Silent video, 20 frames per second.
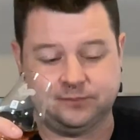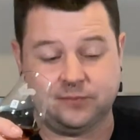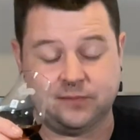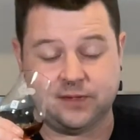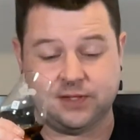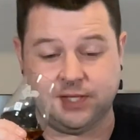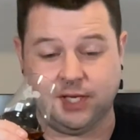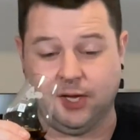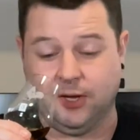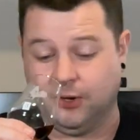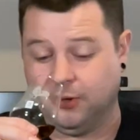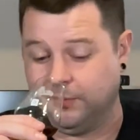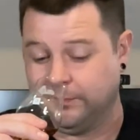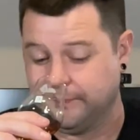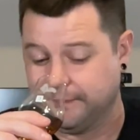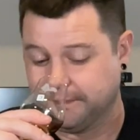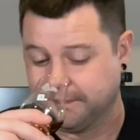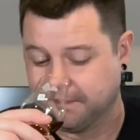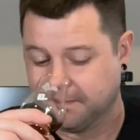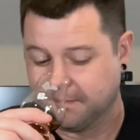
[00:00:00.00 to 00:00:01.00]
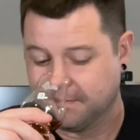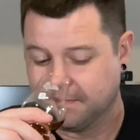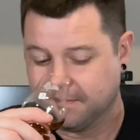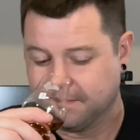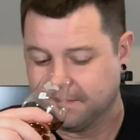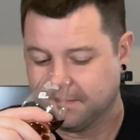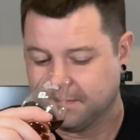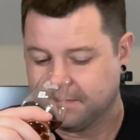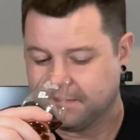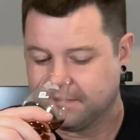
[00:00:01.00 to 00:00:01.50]
So,
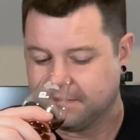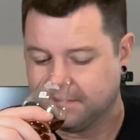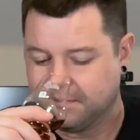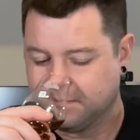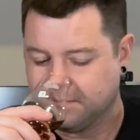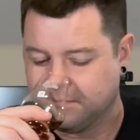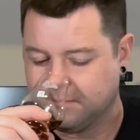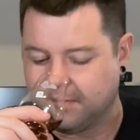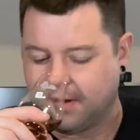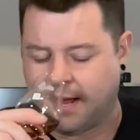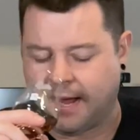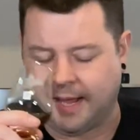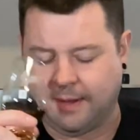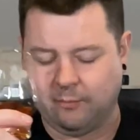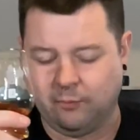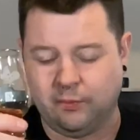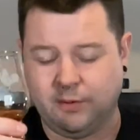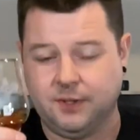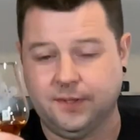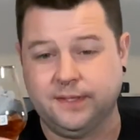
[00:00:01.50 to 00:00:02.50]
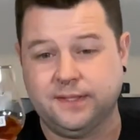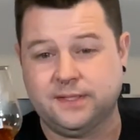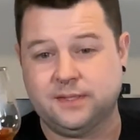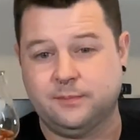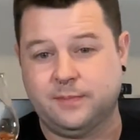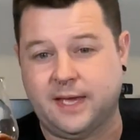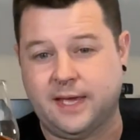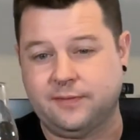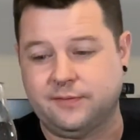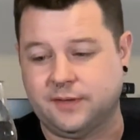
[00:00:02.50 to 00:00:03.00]
I'm willing to
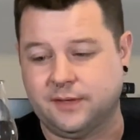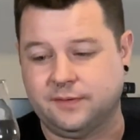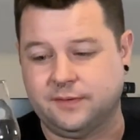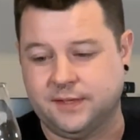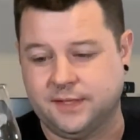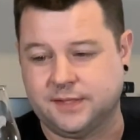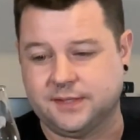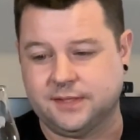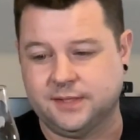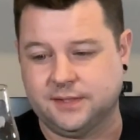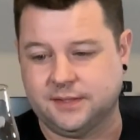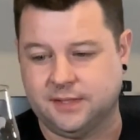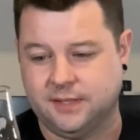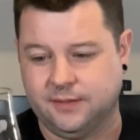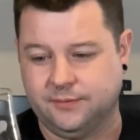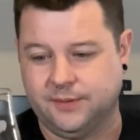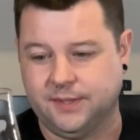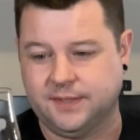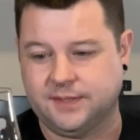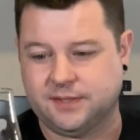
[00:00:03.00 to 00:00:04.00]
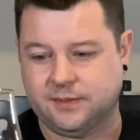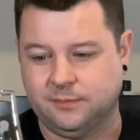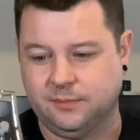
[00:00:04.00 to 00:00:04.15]
bet that this is going to